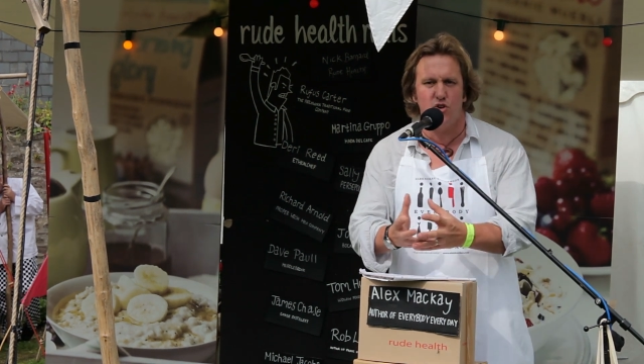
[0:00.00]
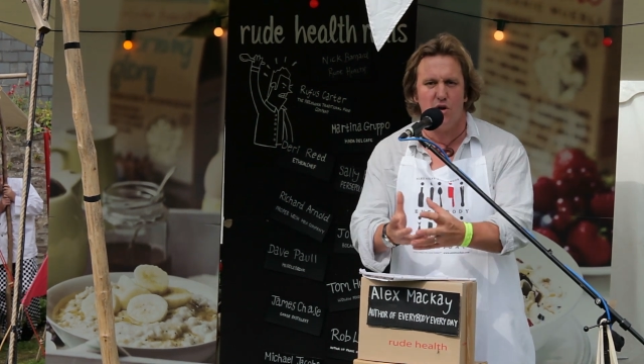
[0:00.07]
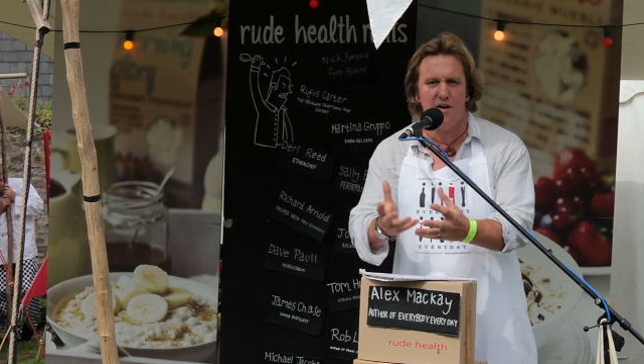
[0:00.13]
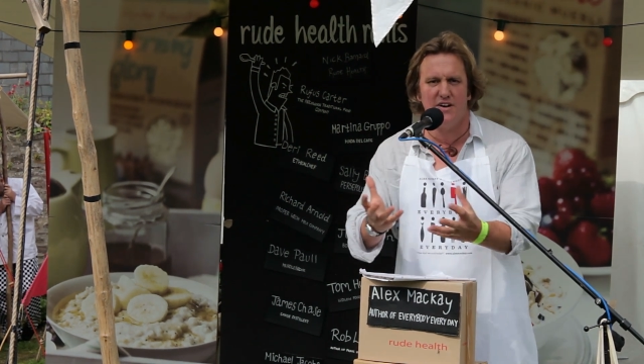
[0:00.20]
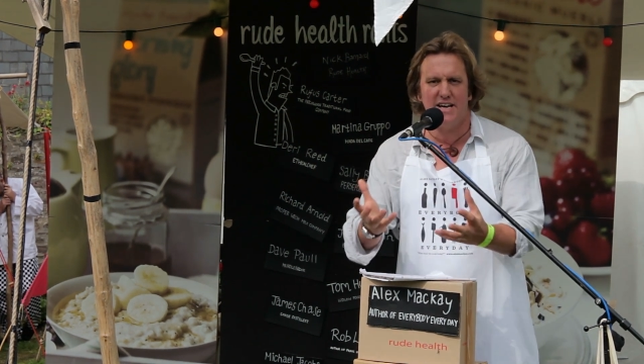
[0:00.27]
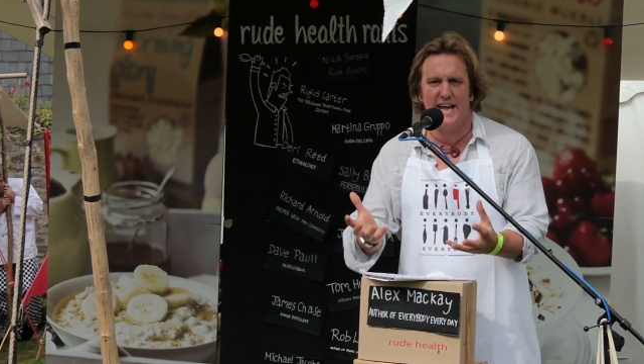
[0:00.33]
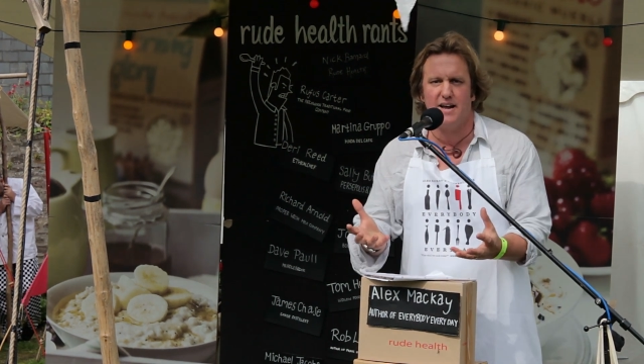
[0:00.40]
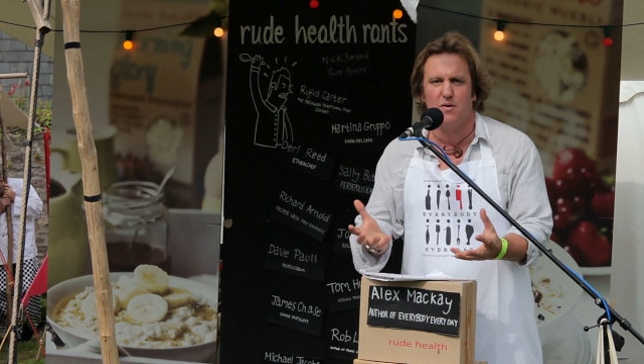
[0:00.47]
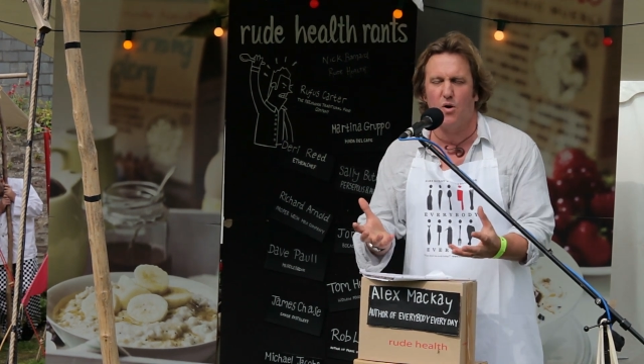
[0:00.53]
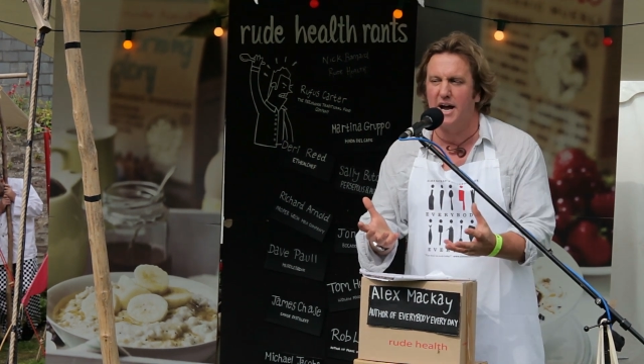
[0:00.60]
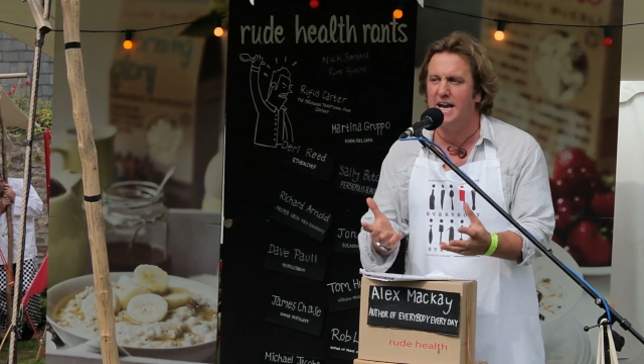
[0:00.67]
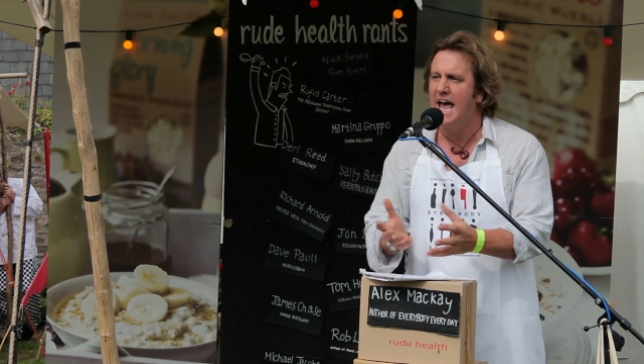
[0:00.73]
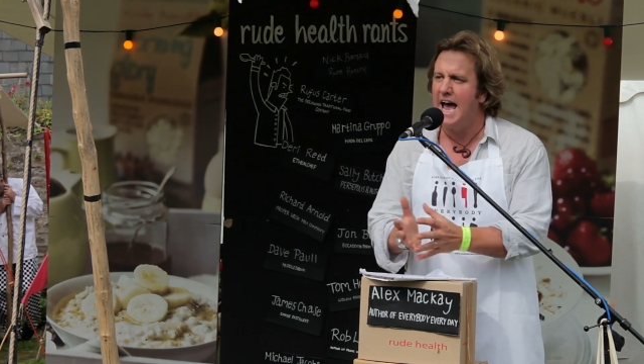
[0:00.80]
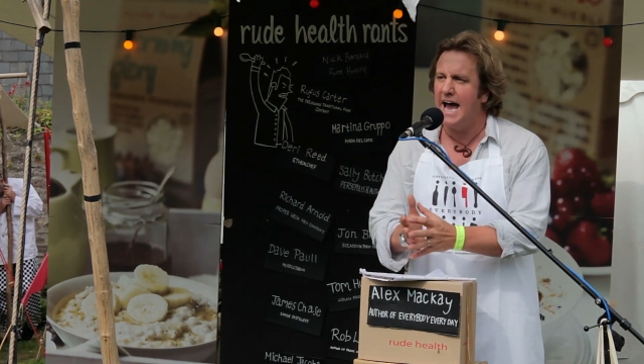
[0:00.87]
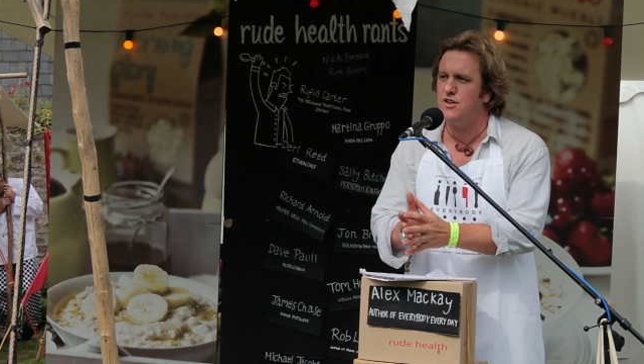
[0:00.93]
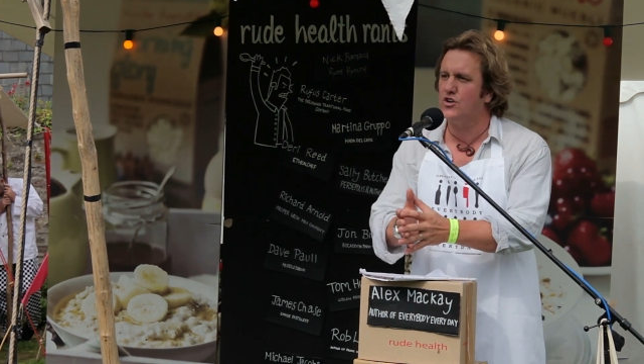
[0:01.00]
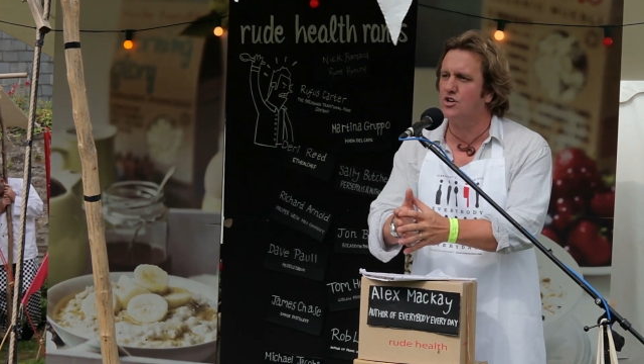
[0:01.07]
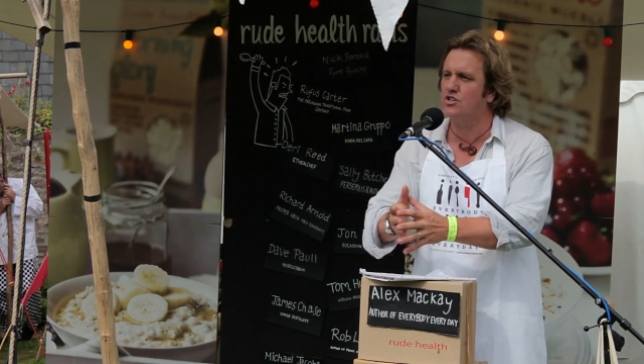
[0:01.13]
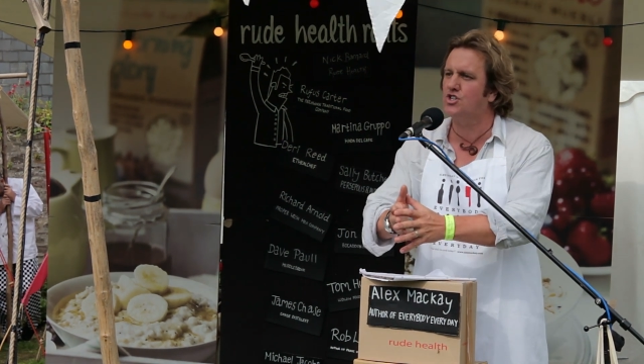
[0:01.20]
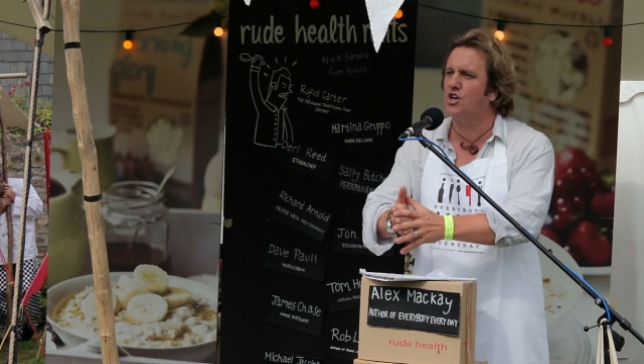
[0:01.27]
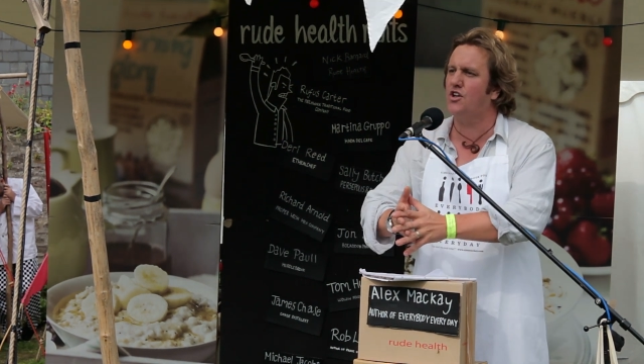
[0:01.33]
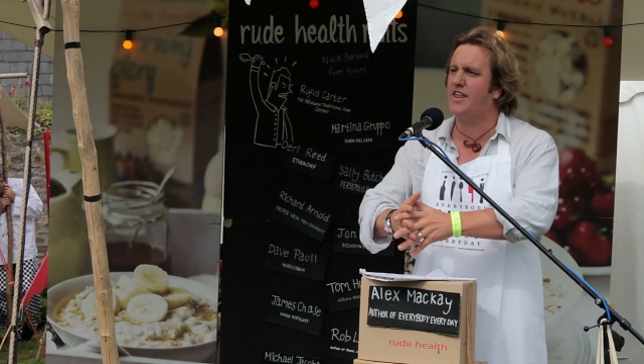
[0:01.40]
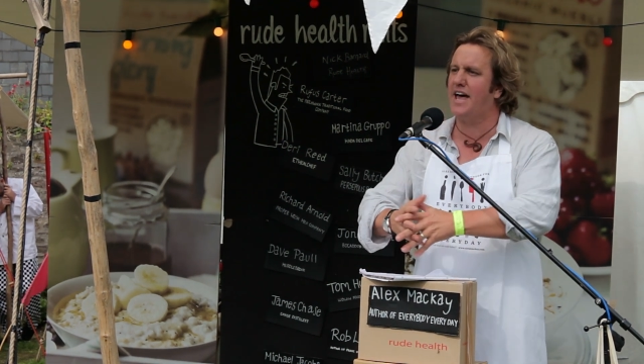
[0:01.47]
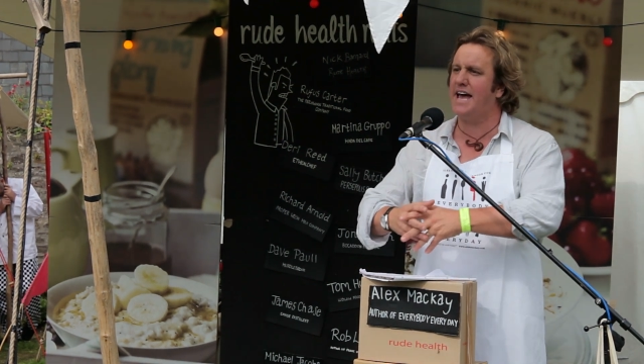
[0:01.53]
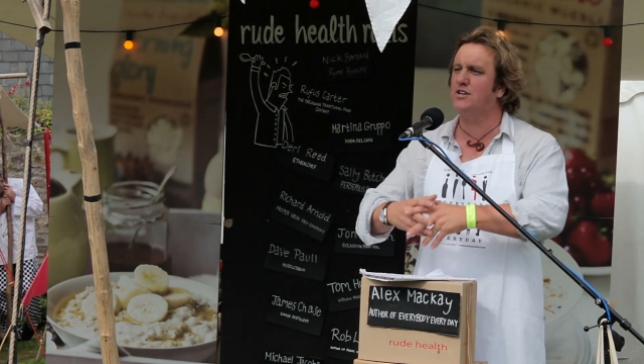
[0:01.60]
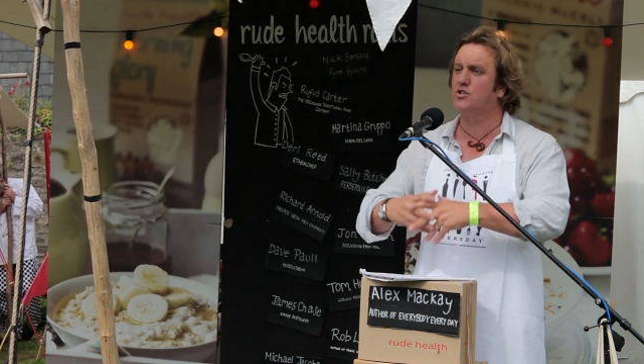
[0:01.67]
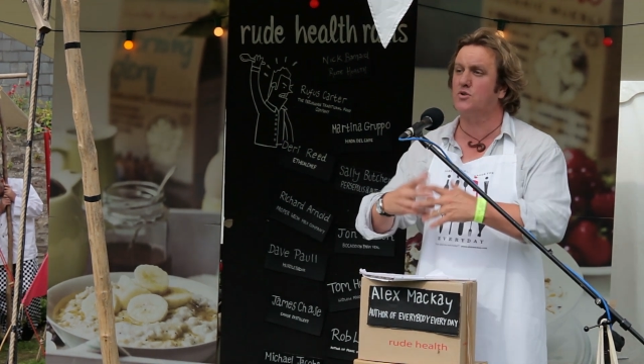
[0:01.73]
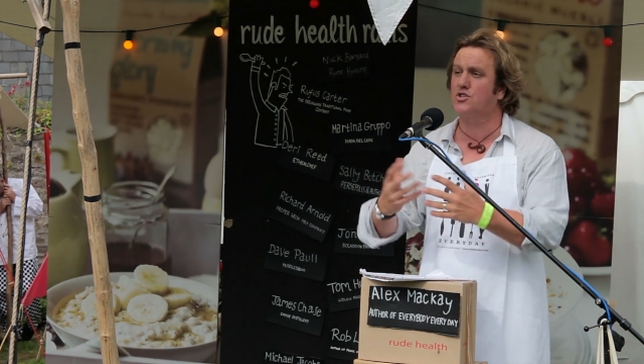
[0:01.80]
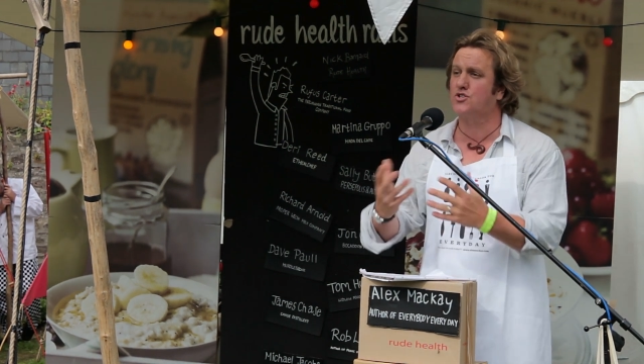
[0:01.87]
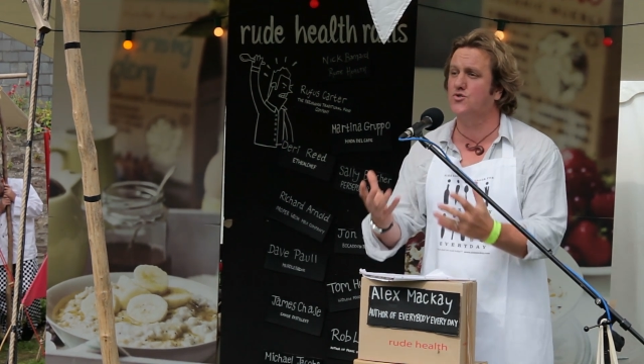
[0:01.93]
You have an egg white, and you can turn that
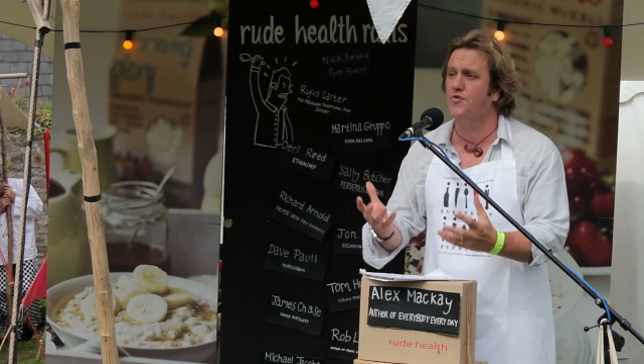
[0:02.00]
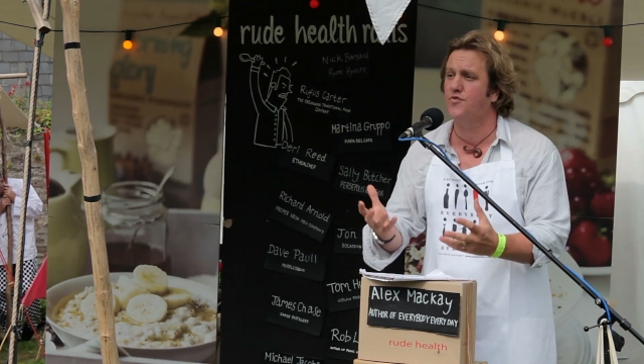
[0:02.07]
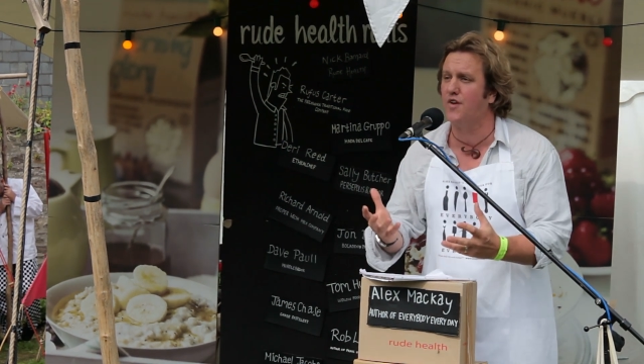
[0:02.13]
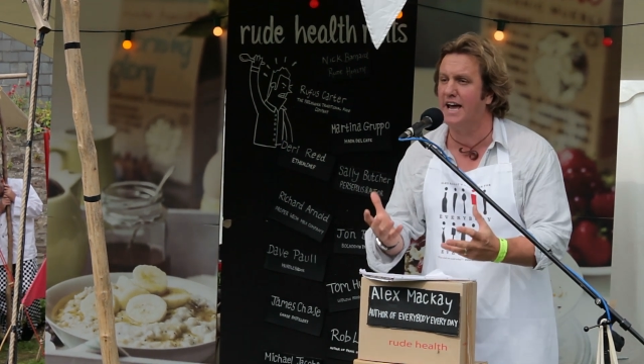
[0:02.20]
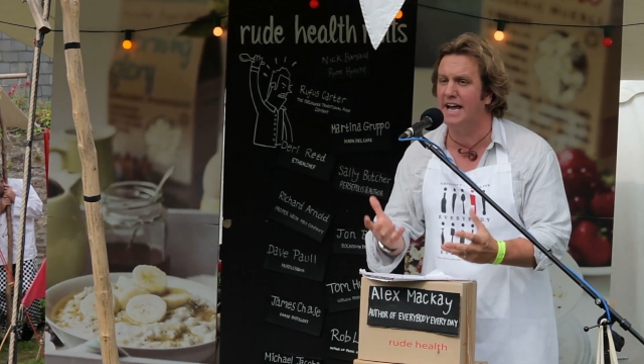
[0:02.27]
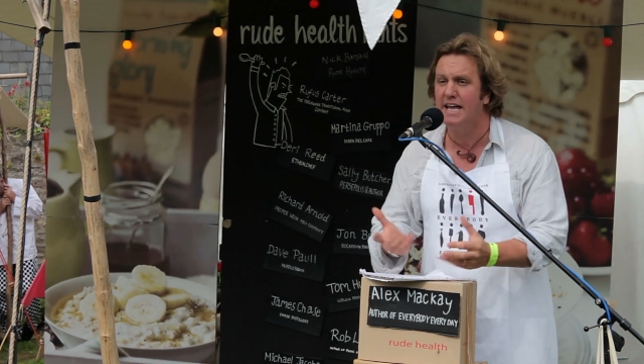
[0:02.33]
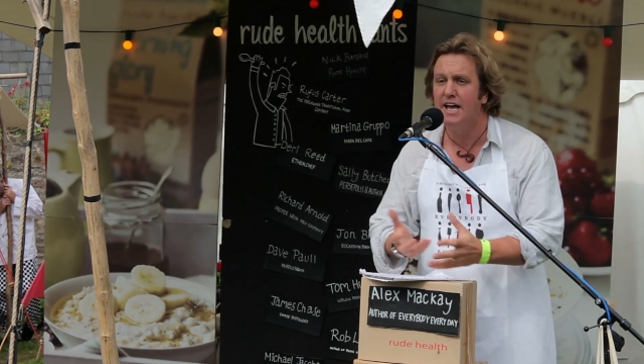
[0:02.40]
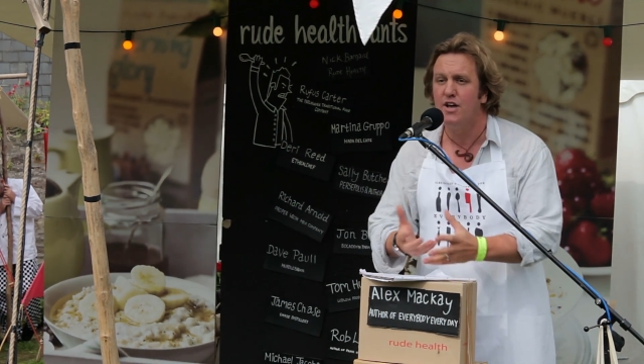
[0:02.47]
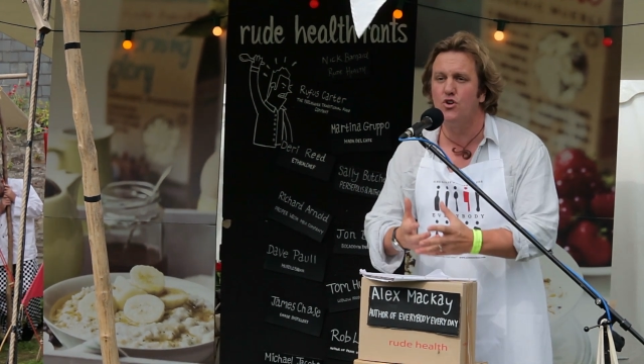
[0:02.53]
into a souffle.